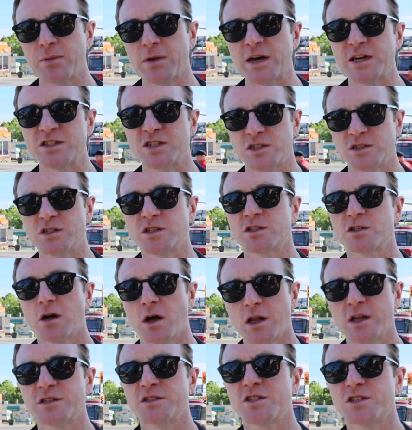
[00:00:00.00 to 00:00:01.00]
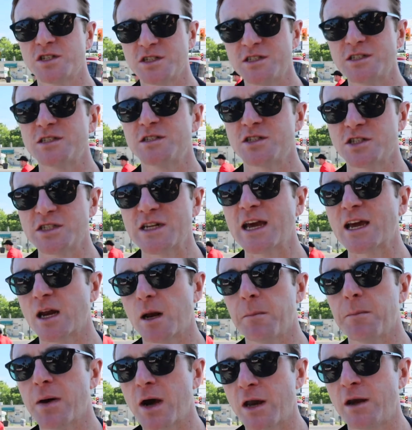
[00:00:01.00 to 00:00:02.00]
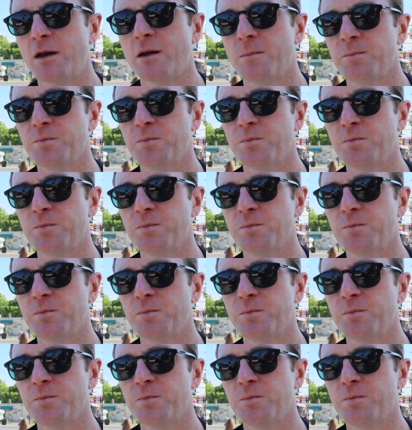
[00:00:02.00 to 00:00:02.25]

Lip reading: place and just call it Steak and a Bun.